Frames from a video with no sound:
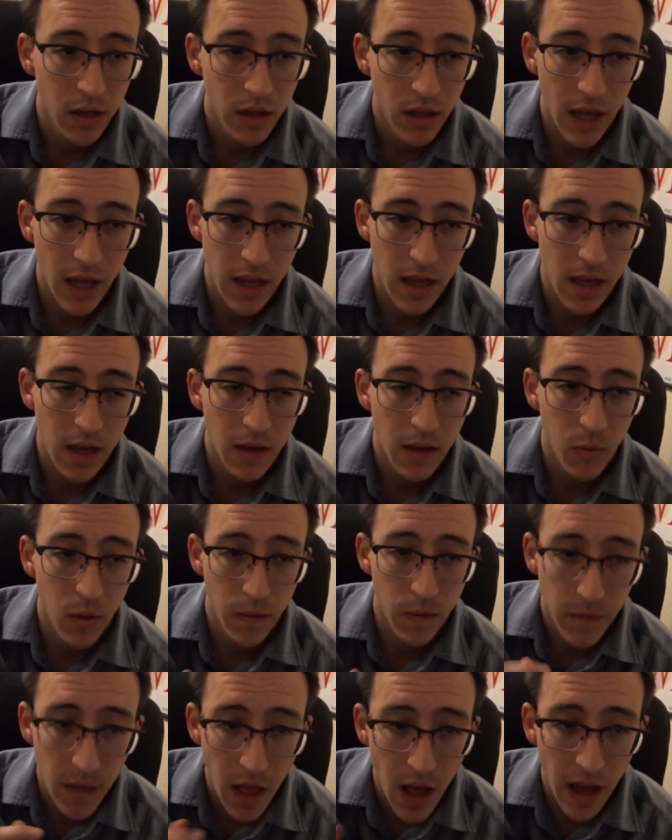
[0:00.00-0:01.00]
Like, with
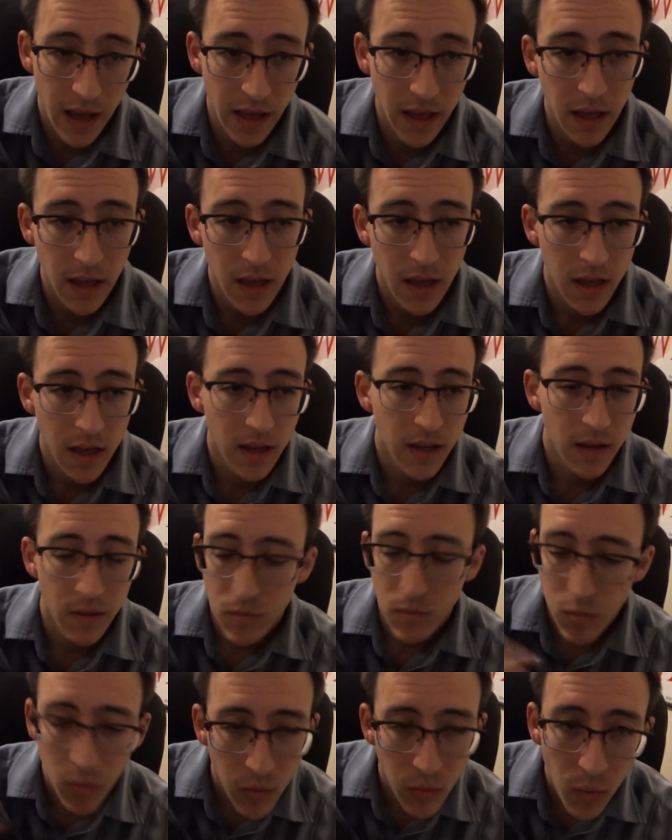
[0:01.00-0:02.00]
flying.
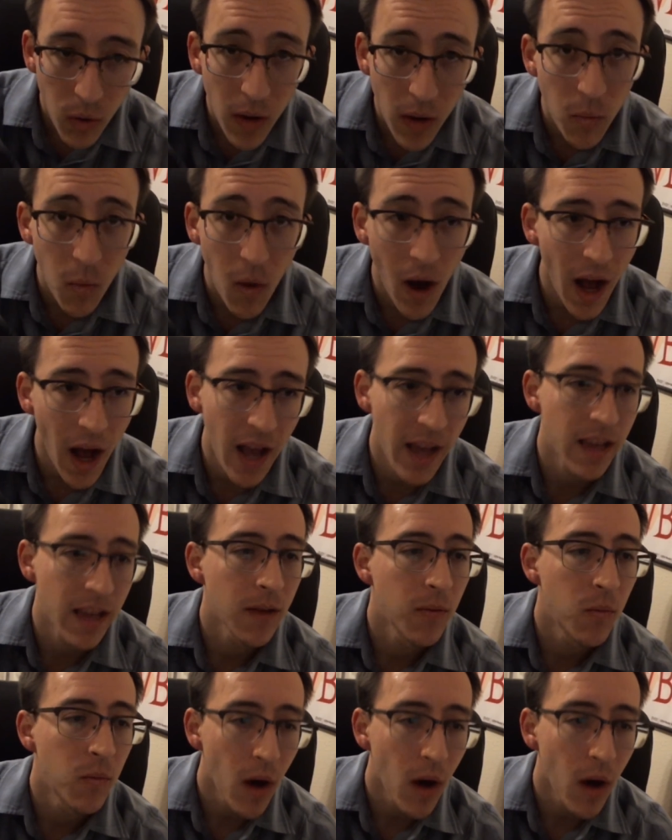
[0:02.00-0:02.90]
Why?